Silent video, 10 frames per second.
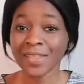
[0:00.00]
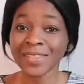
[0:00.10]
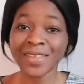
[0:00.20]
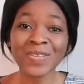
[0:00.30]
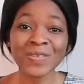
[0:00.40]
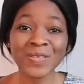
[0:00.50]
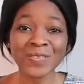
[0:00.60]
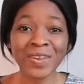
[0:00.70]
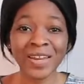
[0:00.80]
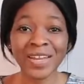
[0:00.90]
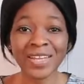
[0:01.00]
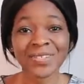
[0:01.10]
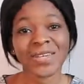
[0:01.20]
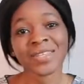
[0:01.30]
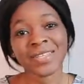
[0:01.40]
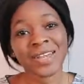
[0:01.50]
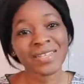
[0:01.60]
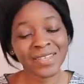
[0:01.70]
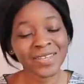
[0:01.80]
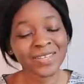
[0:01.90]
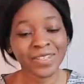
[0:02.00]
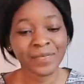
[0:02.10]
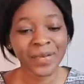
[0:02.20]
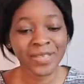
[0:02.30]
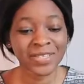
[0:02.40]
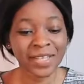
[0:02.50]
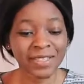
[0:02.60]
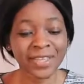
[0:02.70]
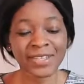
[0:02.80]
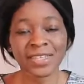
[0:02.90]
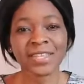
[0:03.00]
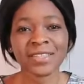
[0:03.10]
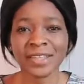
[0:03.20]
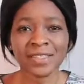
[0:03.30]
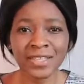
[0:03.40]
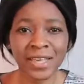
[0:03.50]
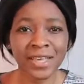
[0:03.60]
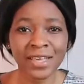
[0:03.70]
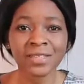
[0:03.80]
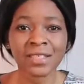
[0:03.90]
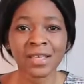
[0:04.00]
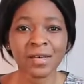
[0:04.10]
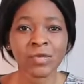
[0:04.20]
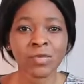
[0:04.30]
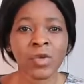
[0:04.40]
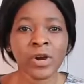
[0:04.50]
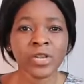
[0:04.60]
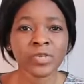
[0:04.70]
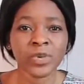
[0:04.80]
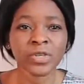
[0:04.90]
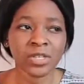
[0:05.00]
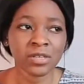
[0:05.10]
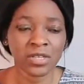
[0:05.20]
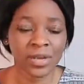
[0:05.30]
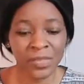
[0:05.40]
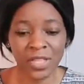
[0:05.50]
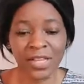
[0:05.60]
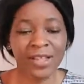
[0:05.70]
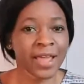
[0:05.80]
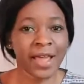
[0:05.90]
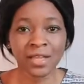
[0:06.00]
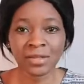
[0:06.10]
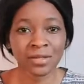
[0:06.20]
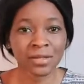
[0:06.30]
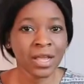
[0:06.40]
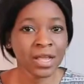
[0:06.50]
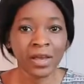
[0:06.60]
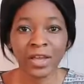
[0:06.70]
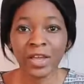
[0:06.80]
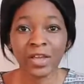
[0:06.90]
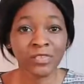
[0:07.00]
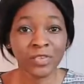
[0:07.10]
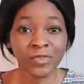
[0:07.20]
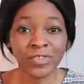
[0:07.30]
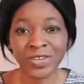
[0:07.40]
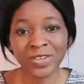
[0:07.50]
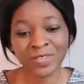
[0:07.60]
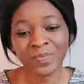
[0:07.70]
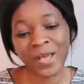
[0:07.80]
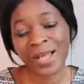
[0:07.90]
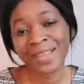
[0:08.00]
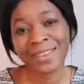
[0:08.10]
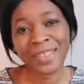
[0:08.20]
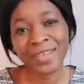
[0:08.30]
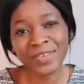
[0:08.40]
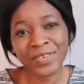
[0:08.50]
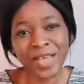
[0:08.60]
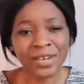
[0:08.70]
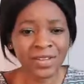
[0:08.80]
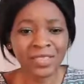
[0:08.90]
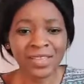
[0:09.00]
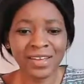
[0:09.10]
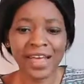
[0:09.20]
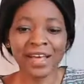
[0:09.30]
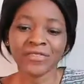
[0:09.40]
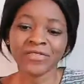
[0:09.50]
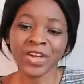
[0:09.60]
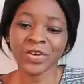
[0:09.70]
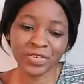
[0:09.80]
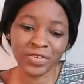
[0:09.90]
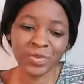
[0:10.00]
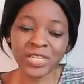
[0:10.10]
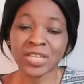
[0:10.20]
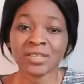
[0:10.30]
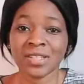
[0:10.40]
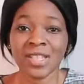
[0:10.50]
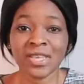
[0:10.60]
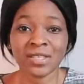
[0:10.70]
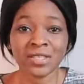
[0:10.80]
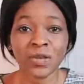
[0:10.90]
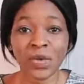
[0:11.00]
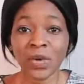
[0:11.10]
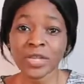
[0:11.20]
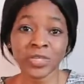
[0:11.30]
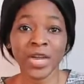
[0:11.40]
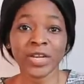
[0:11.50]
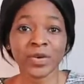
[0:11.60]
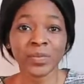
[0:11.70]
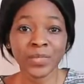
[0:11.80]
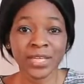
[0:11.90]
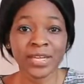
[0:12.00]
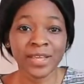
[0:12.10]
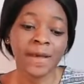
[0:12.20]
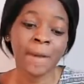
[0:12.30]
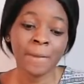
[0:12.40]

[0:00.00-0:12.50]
This was very interesting, and thank you to the person that suggested this. I guess they were responding to something that I asked a few videos back, and thank you. I don't think I have a contribution to this, so it's quite optional.